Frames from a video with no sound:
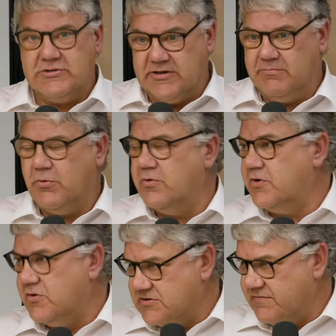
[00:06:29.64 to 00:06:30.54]
is an
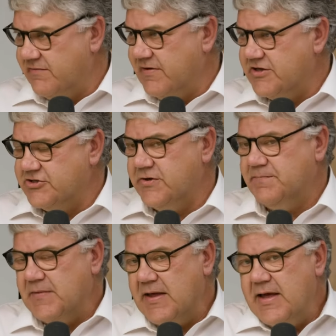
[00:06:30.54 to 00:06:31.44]
important cost of living issue.
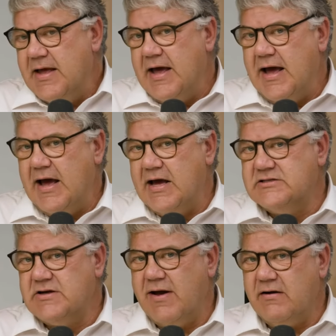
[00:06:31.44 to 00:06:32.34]

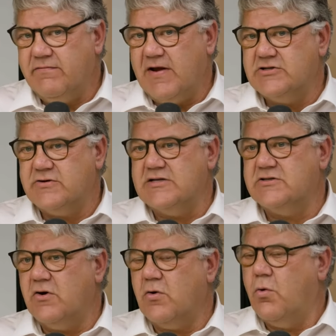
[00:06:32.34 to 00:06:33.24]
So our inflation rate's
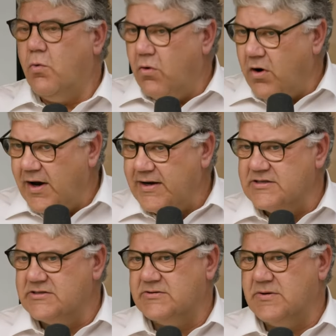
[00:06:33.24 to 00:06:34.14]
not quite
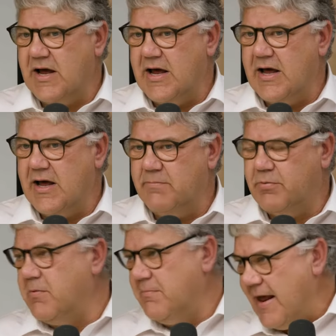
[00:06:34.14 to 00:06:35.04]
as
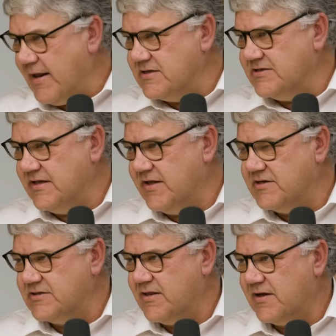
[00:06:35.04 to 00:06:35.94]
problematic as in
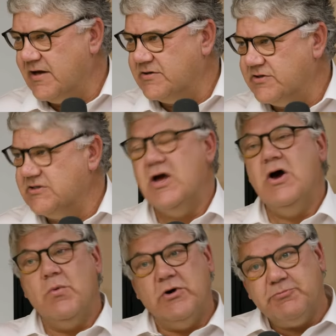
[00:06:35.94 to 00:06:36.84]
those other countries,
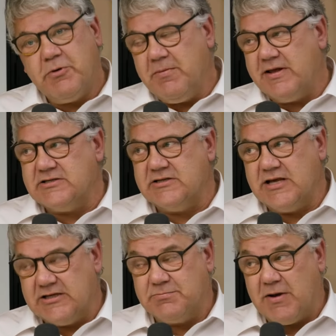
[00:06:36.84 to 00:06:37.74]
which probably
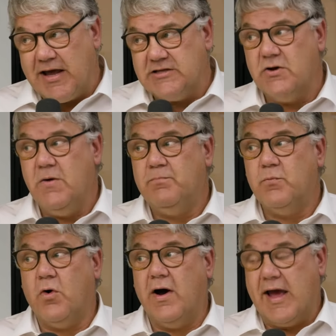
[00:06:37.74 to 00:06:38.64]
explains
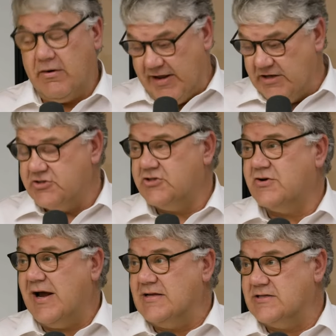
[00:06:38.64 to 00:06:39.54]
why our interest
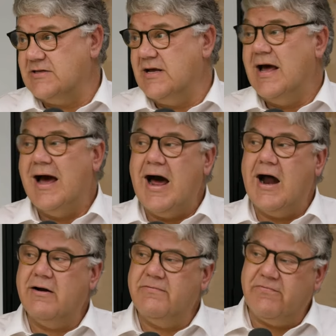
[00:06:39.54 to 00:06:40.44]
rates
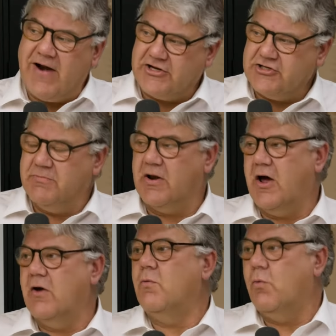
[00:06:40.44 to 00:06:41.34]
are a fraction
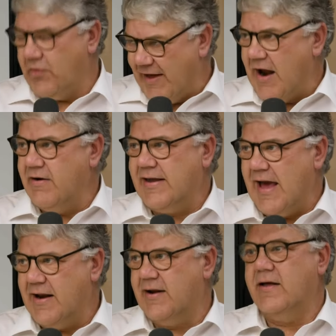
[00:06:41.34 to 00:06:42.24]
below what they are in
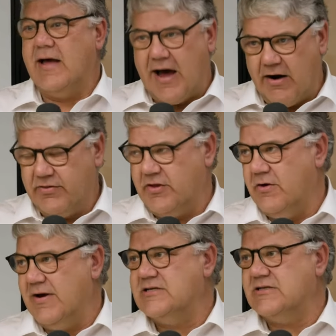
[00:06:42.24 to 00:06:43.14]
Canada, are in the
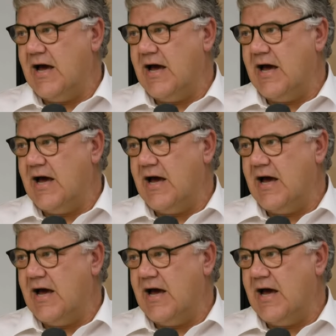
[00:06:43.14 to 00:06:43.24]
US,